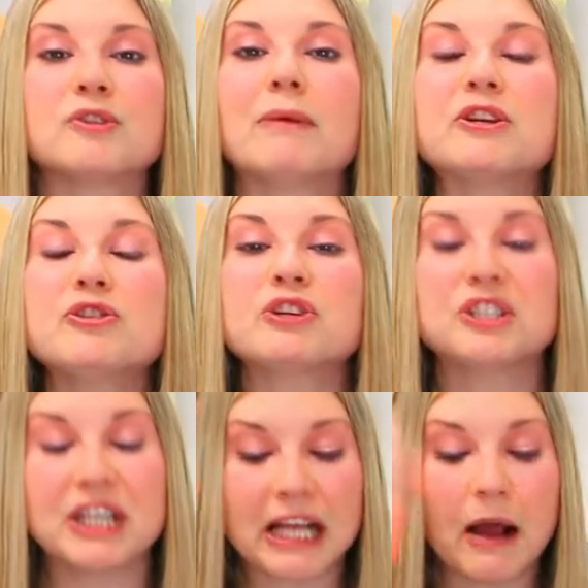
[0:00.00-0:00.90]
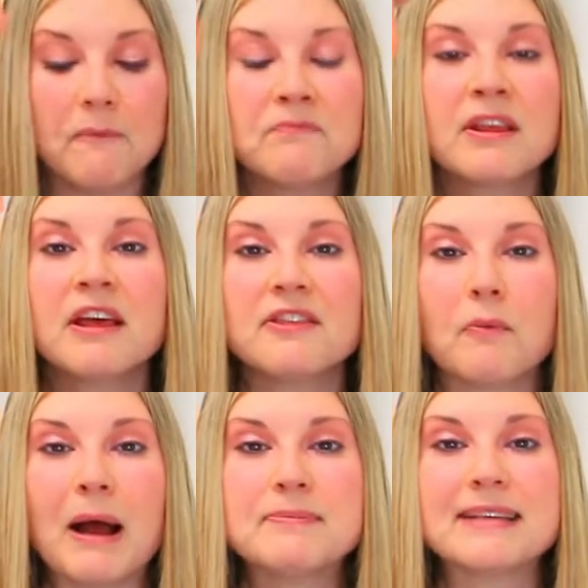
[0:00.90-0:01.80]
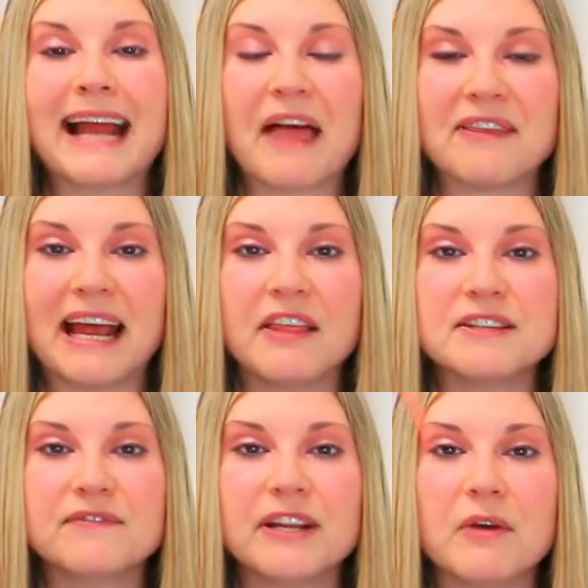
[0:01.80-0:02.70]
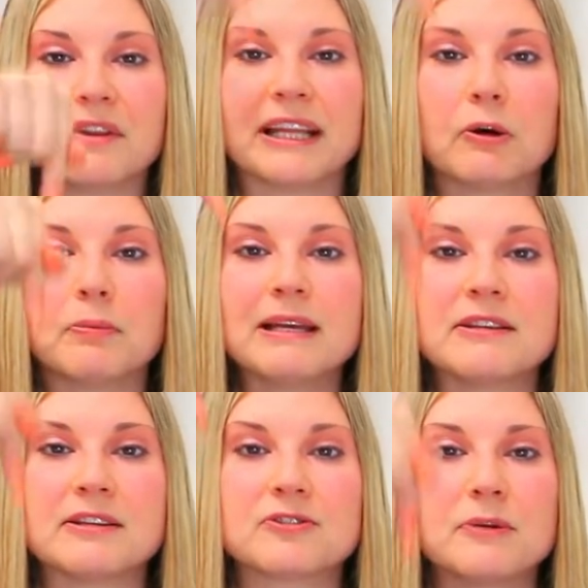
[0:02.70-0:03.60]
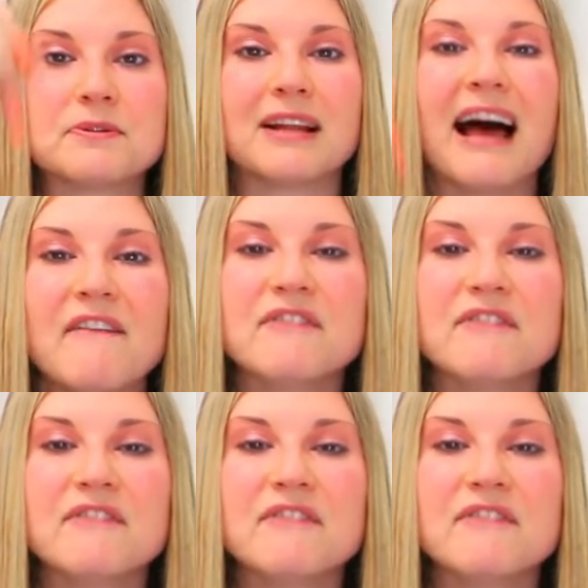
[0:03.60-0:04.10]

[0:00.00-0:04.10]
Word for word: So make sure you check out the website at the end of this video. The link will be in the description of